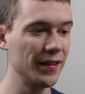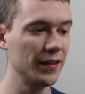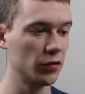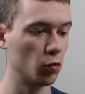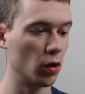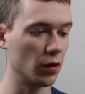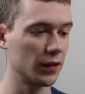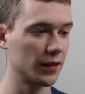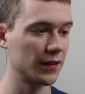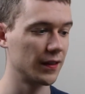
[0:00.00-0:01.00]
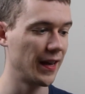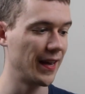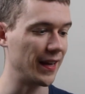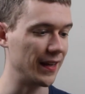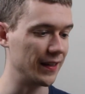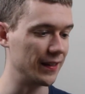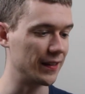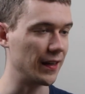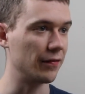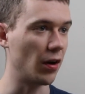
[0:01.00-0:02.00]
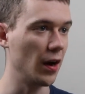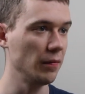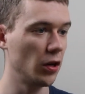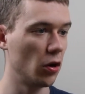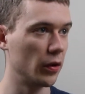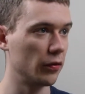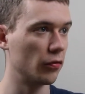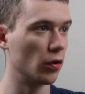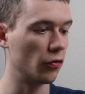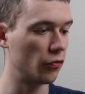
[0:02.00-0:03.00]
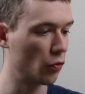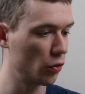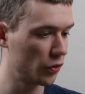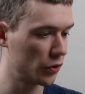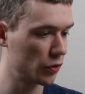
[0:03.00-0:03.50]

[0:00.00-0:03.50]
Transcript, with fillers: this works is if I'm going for a fourth